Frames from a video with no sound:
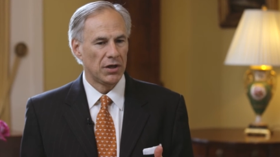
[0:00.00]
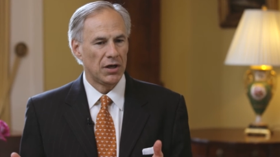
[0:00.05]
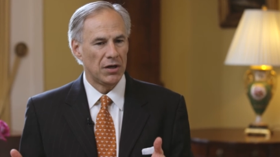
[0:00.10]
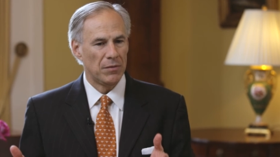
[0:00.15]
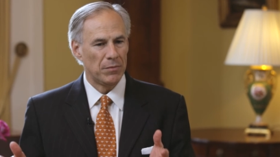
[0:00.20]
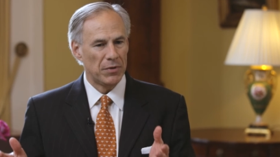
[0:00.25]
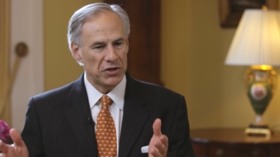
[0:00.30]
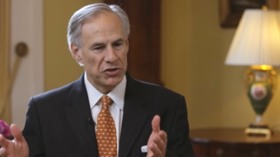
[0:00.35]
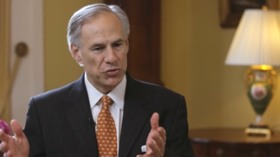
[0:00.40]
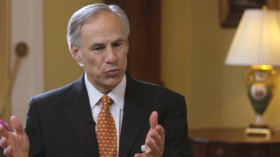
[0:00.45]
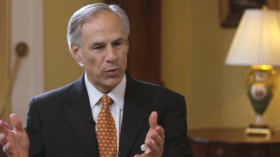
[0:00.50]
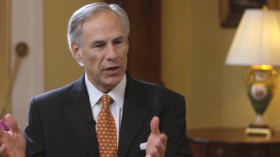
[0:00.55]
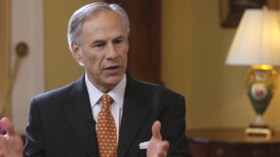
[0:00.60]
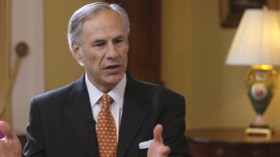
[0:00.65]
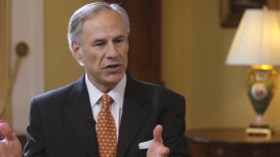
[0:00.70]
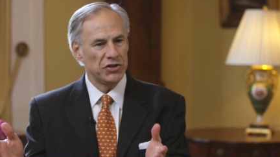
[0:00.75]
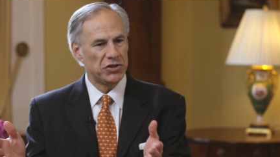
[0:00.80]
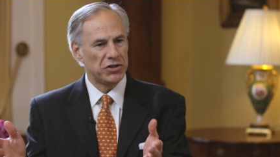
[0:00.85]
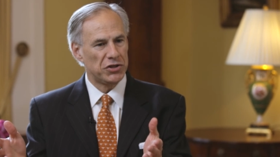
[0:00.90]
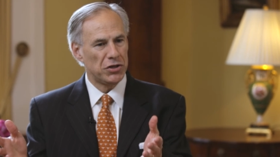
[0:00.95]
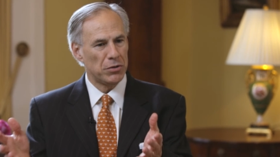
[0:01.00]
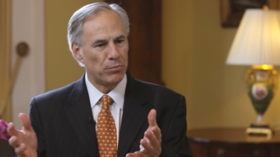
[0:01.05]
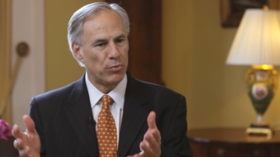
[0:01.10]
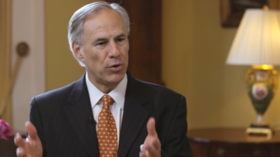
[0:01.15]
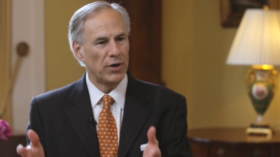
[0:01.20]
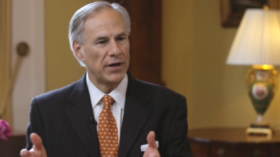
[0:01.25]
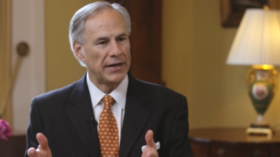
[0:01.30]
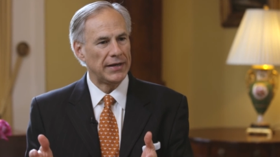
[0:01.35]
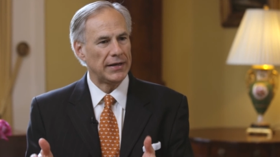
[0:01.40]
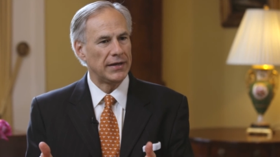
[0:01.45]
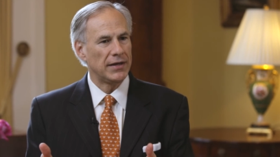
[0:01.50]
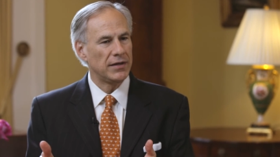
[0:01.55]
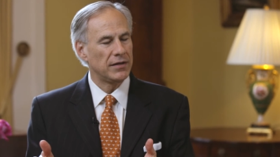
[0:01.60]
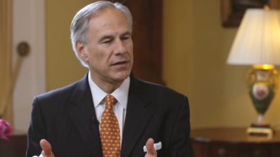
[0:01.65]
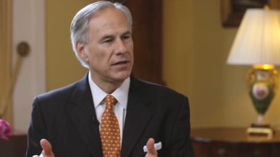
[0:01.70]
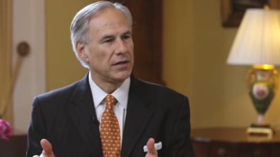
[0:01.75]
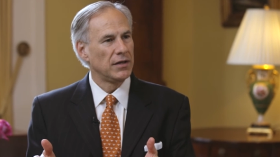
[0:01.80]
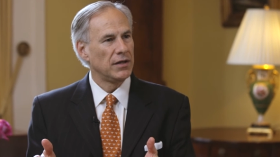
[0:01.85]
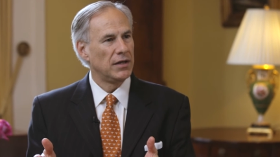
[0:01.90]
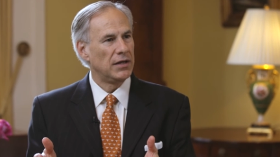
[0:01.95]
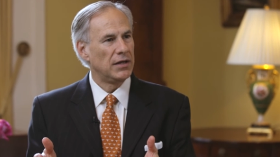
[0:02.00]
but as well as to bring in